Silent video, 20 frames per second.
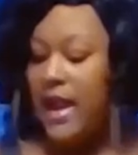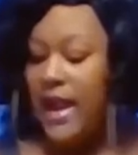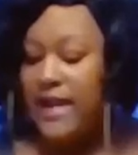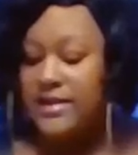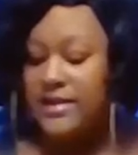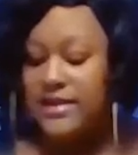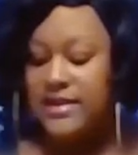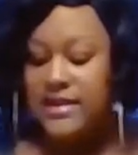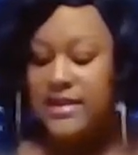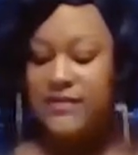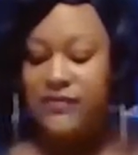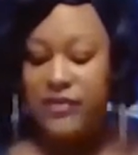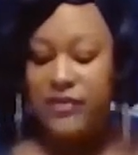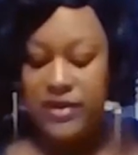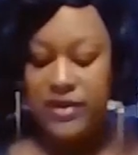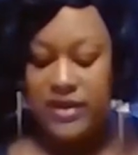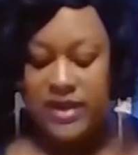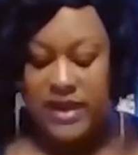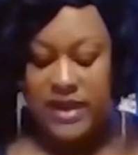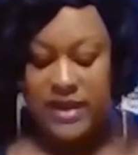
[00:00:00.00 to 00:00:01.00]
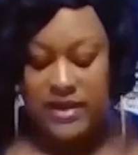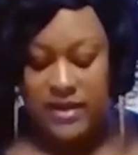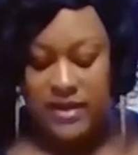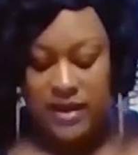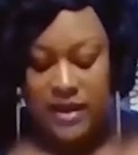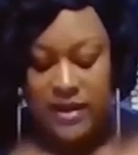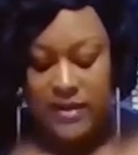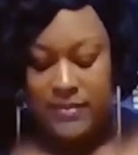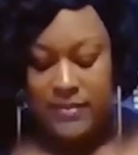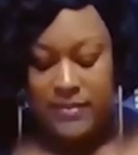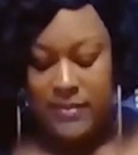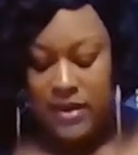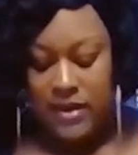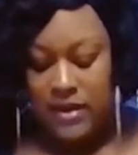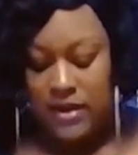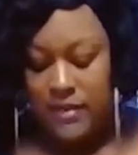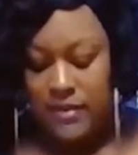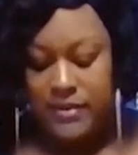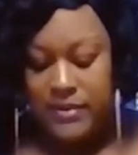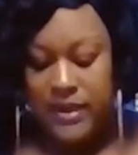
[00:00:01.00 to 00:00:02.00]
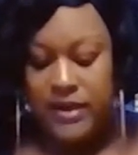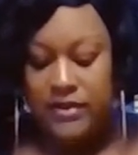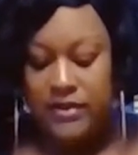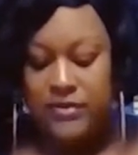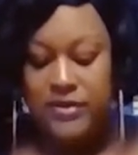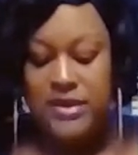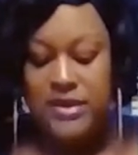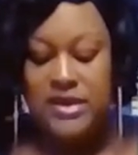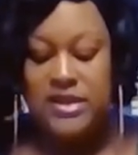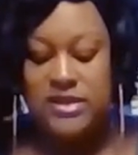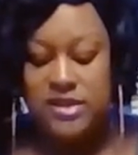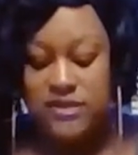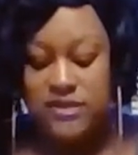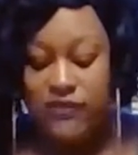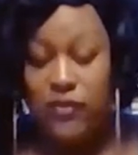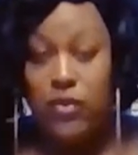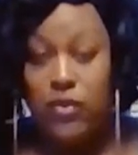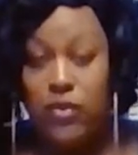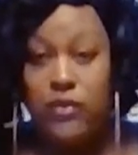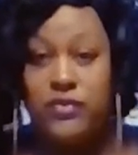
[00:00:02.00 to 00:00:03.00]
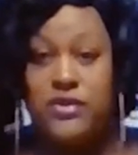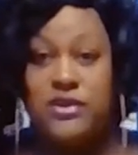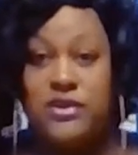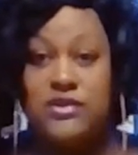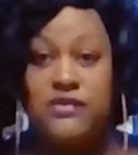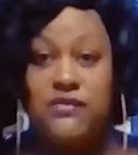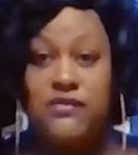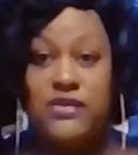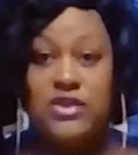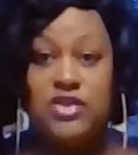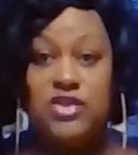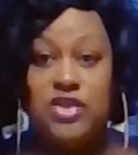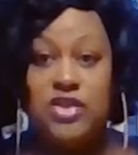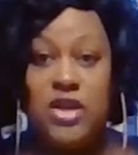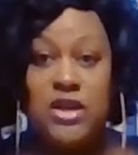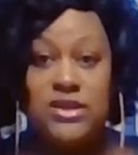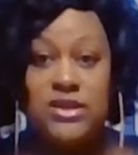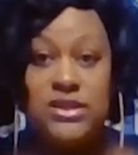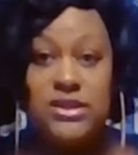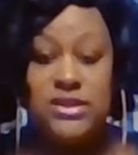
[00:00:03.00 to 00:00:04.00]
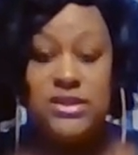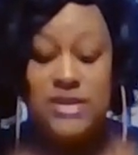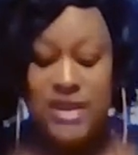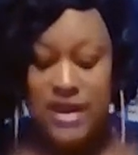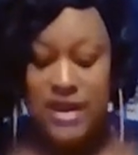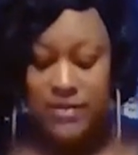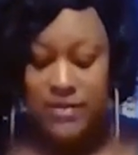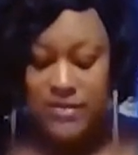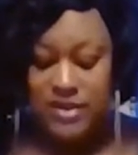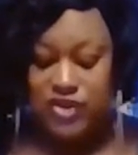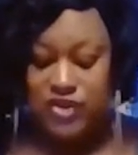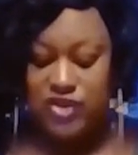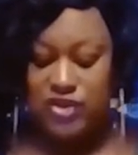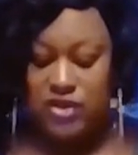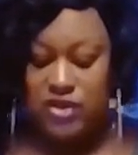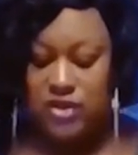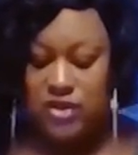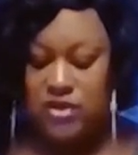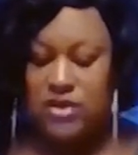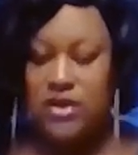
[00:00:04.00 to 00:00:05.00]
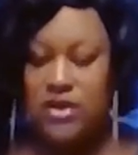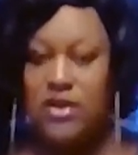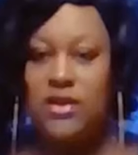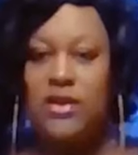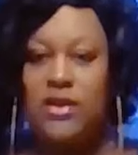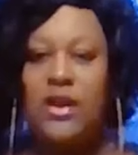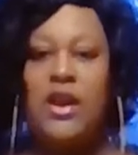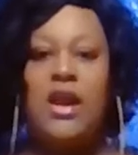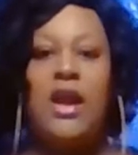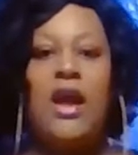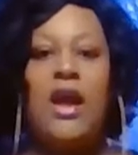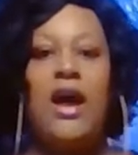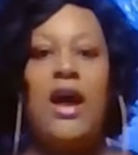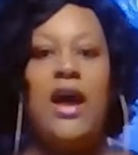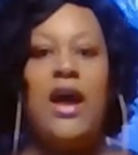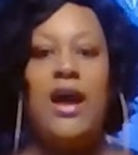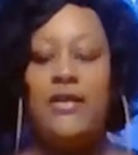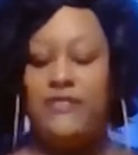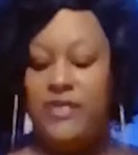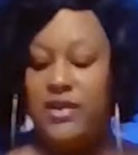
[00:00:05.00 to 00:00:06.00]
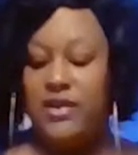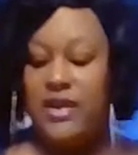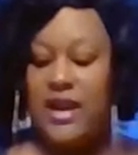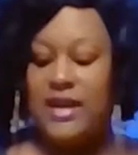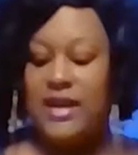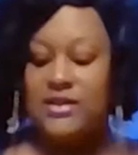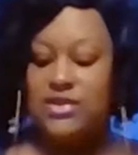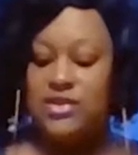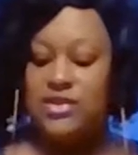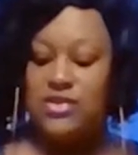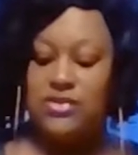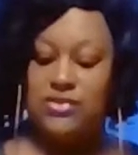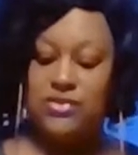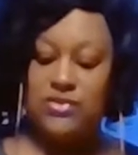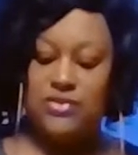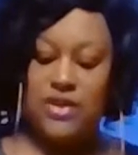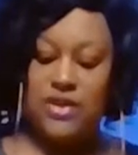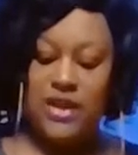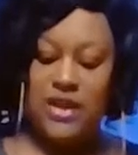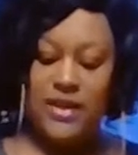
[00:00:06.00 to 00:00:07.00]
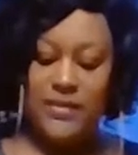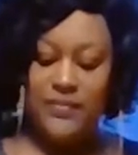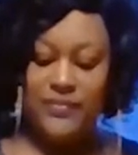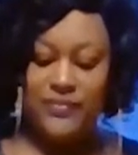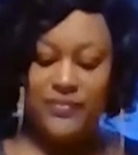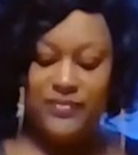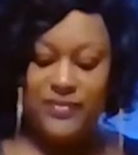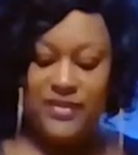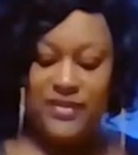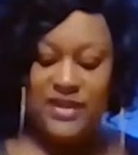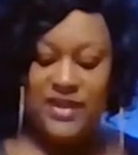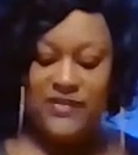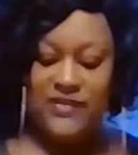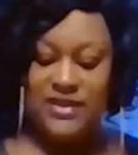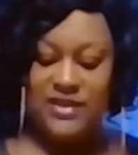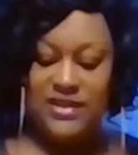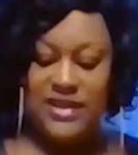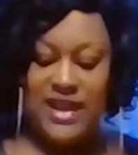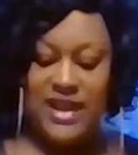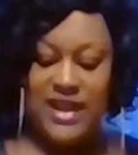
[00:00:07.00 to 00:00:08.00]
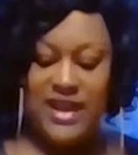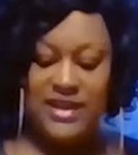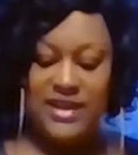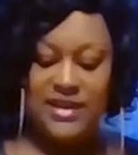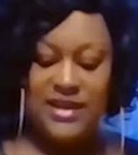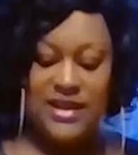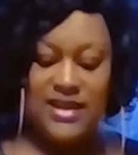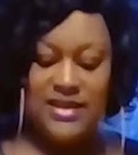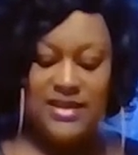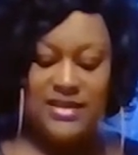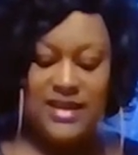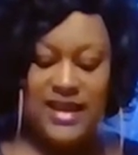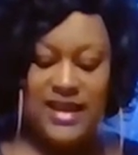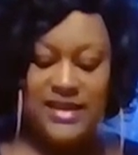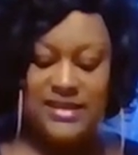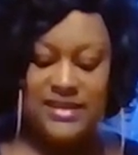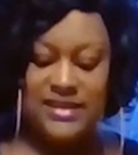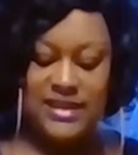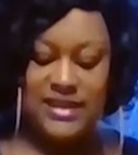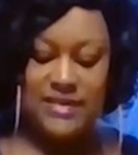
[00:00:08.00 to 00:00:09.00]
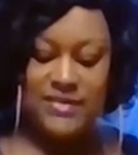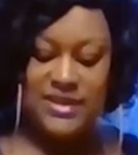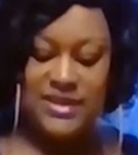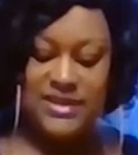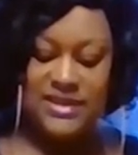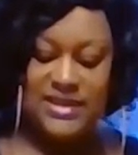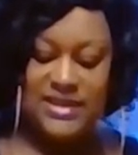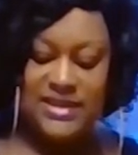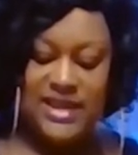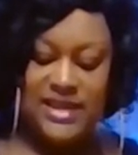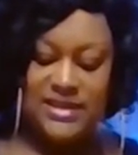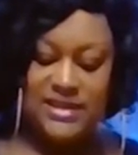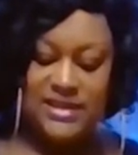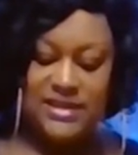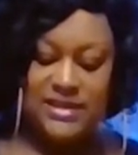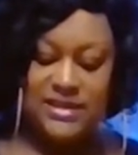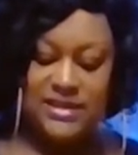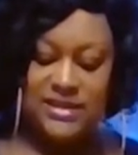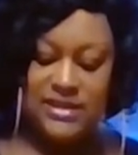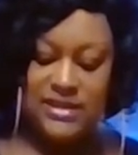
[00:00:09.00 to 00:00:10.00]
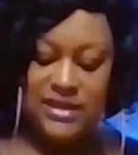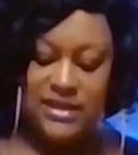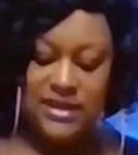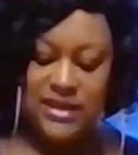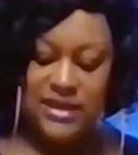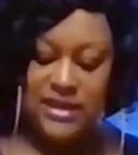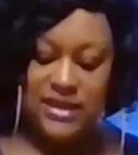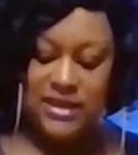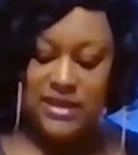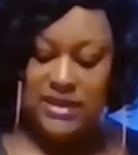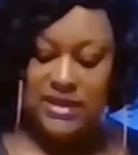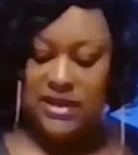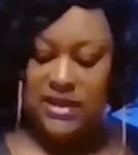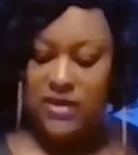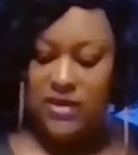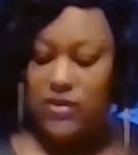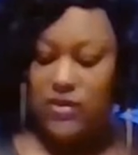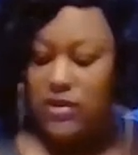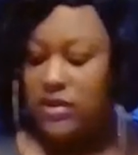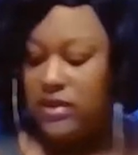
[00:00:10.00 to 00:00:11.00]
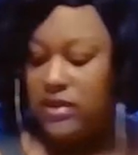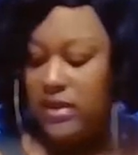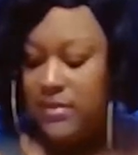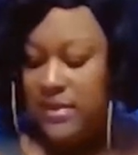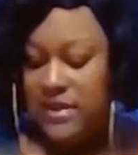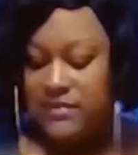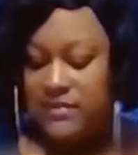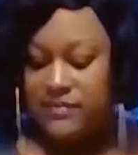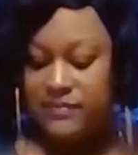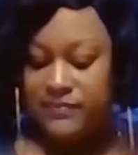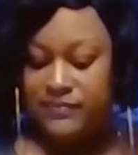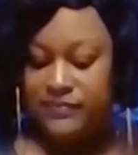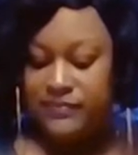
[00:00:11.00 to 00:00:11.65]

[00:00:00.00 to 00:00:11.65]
I did forget a couple of ingredients for this fish sauce that I mentioned earlier. I forgot to give it that nice lemon zest or lemon.